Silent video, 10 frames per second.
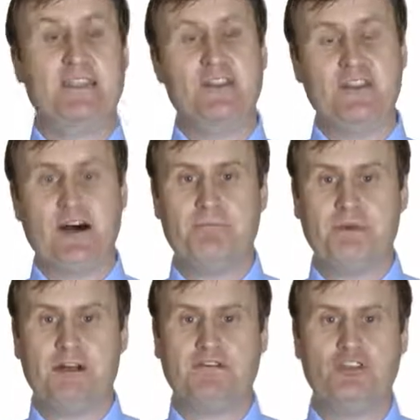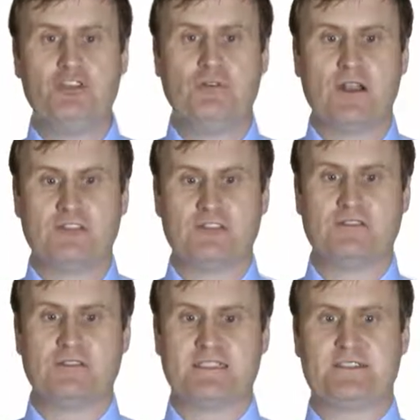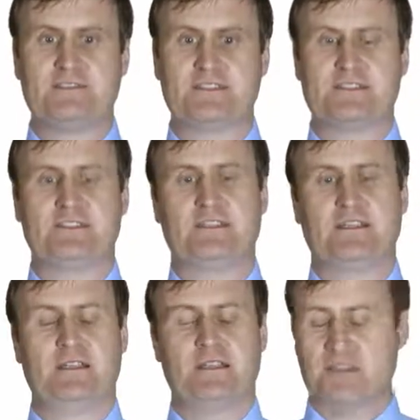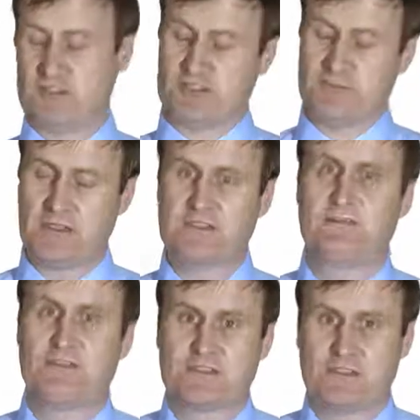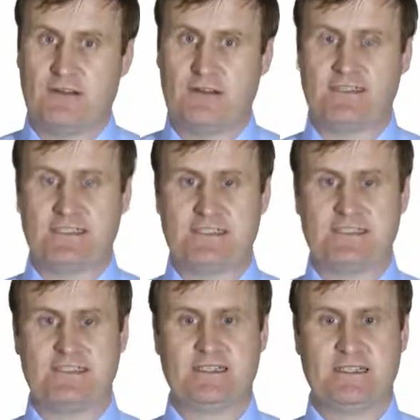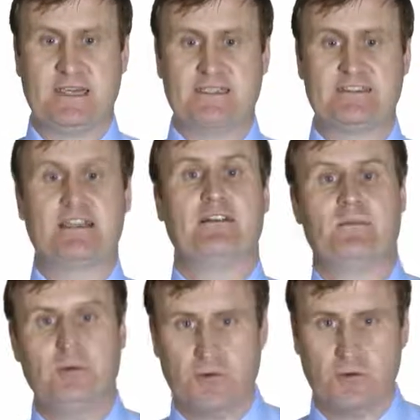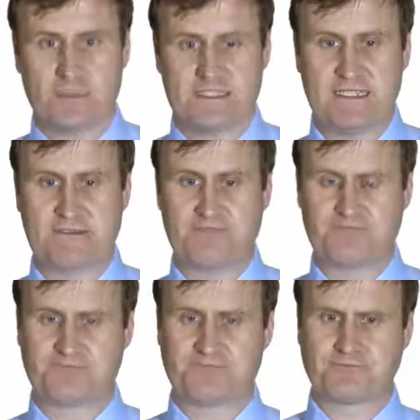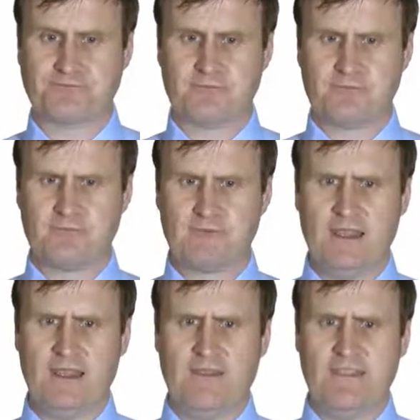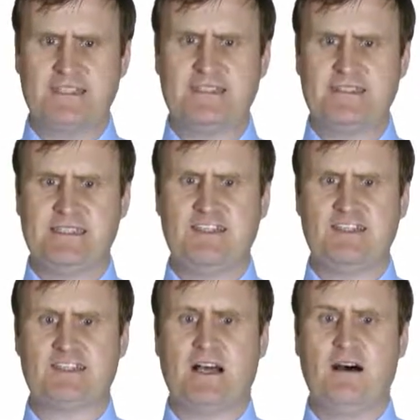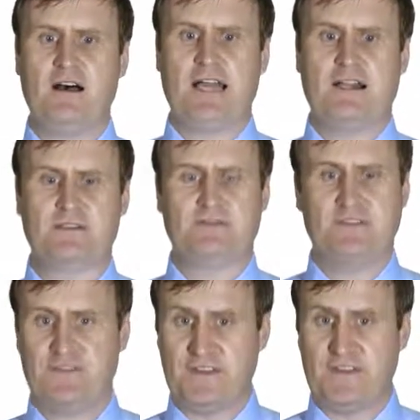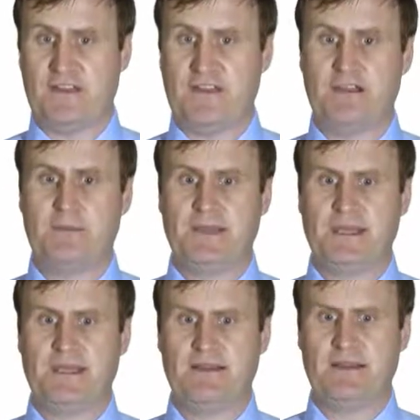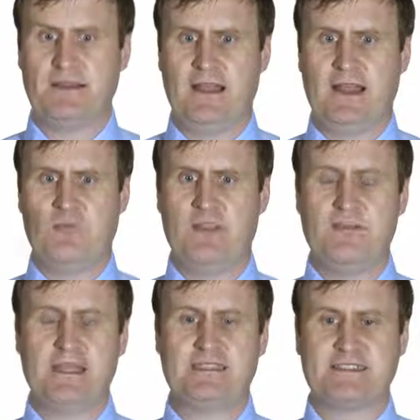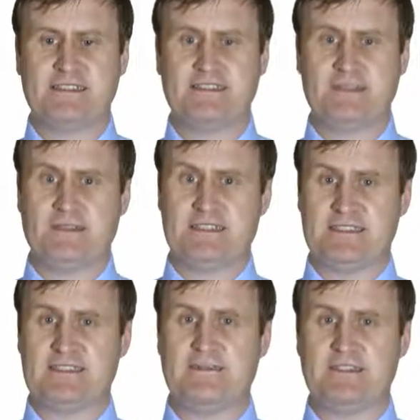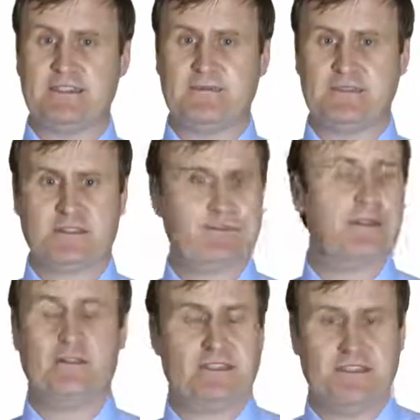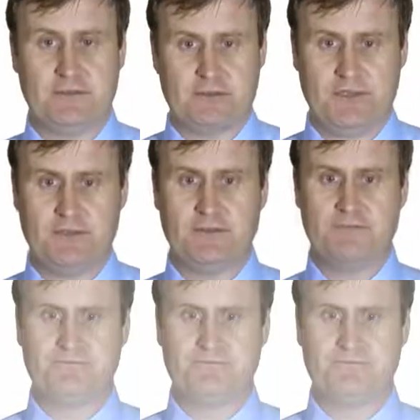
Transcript: in a number of neurological disorders such as multiple sclerosis and cerebral palsy. These conditions are helped with physiotherapy, with medicines to ease the symptoms, but there is no cure.